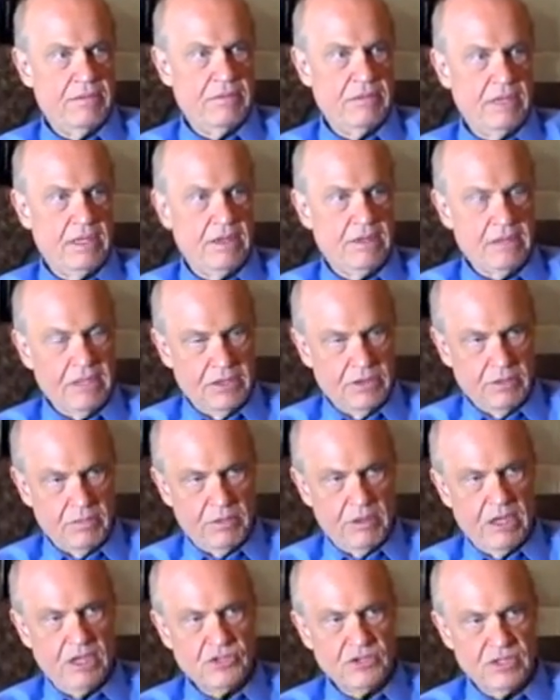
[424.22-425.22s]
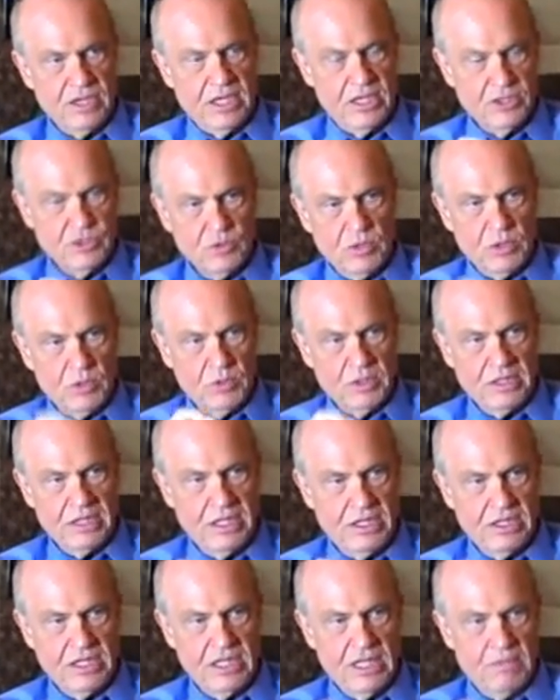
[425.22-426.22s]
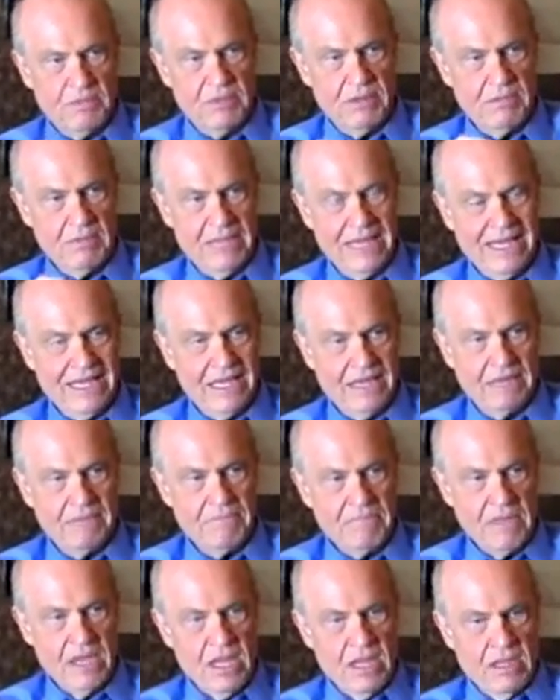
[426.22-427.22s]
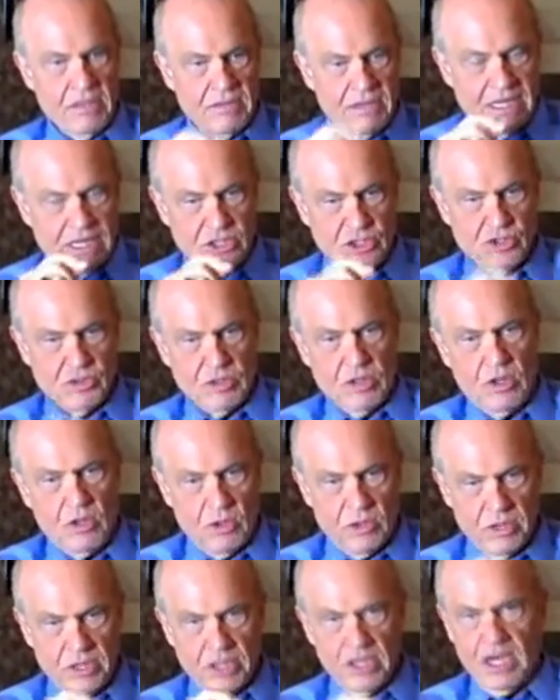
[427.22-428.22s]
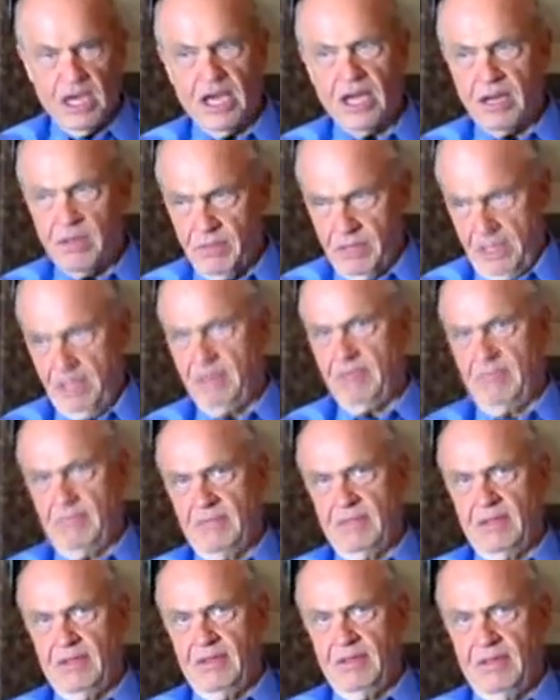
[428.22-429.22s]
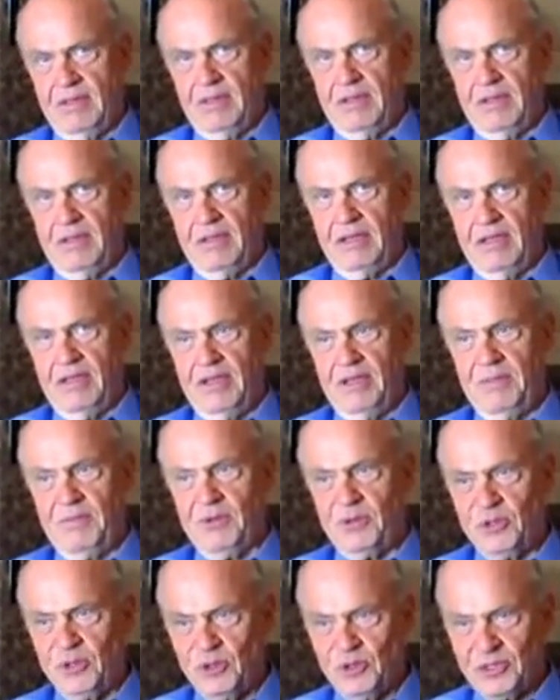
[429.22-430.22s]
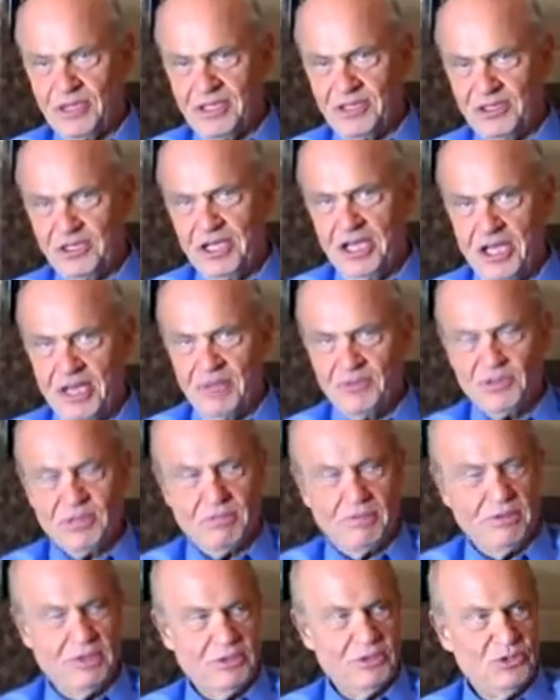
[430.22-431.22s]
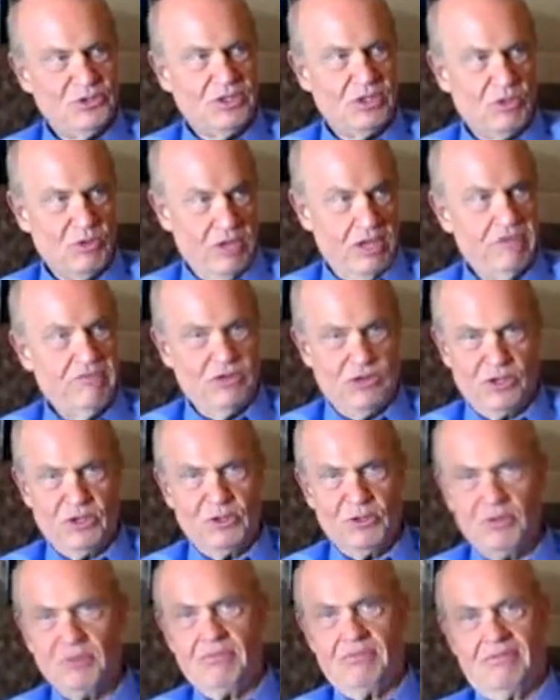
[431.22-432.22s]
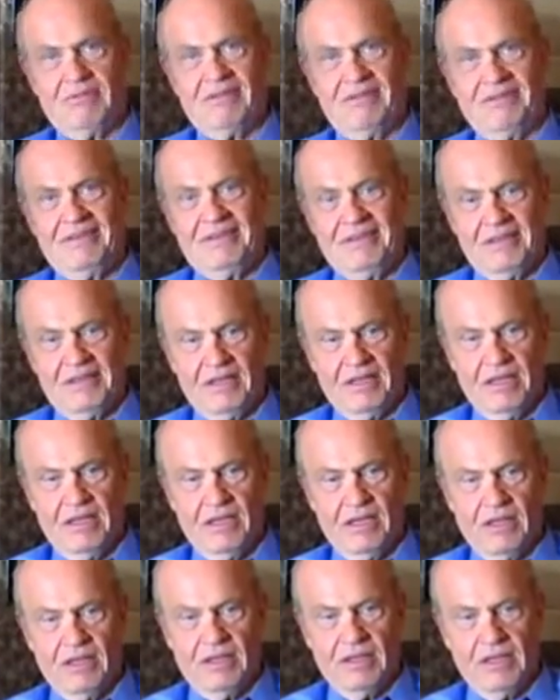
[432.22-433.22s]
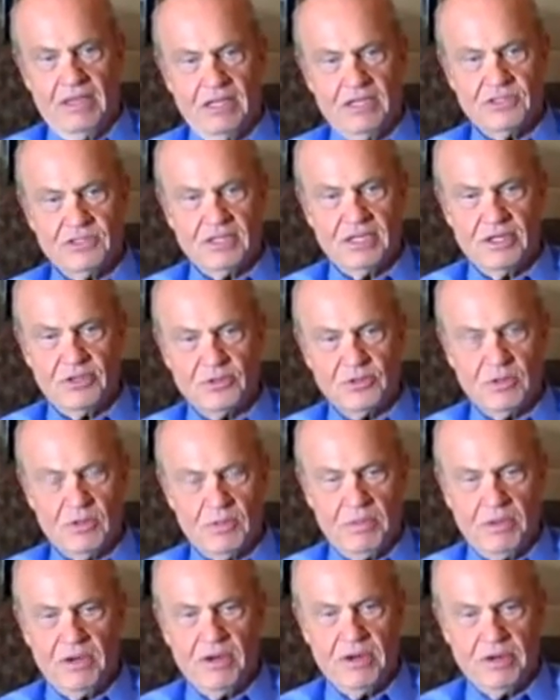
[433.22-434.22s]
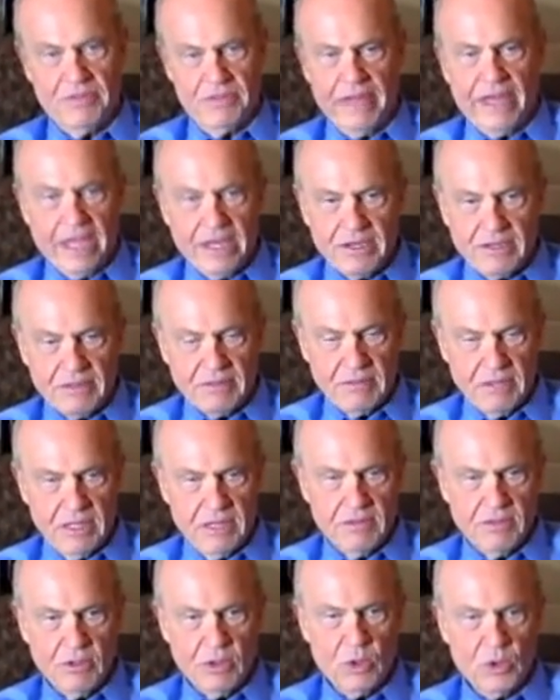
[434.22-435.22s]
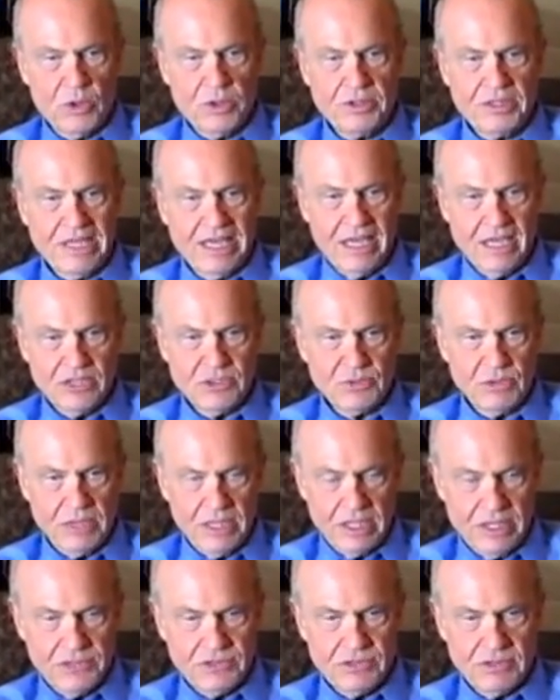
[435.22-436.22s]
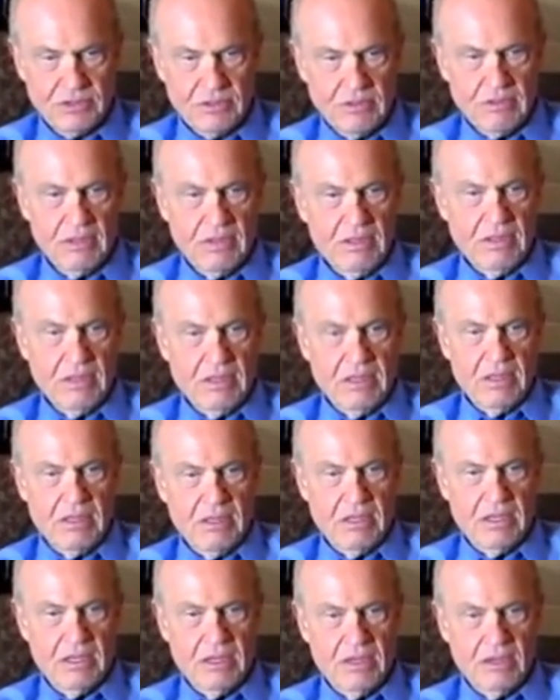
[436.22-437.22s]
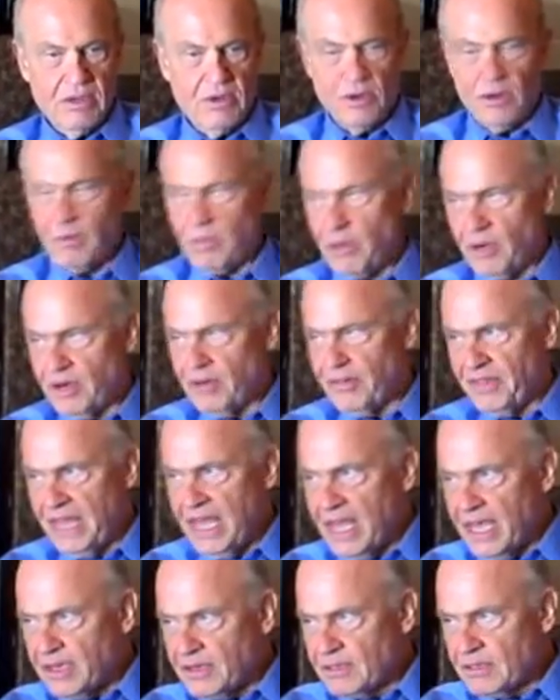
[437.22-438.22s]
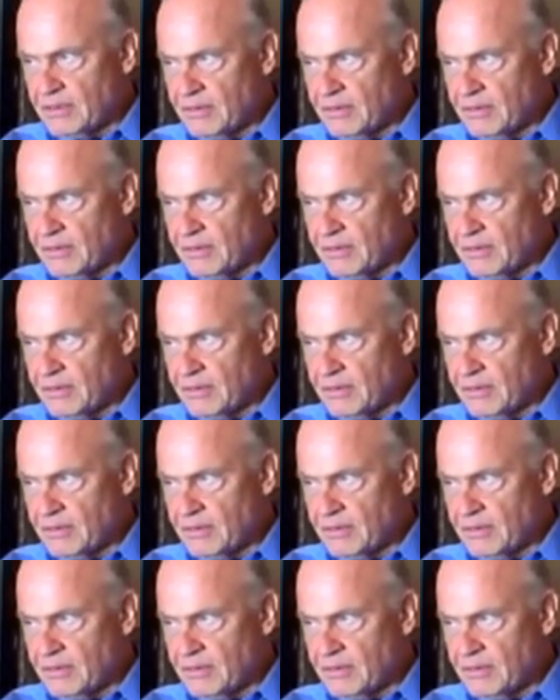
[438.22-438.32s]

in the process we would need to keep in mind that a strong economy producing jobs and producing revenue is an integral part of that, and lower tax rates are a part of that.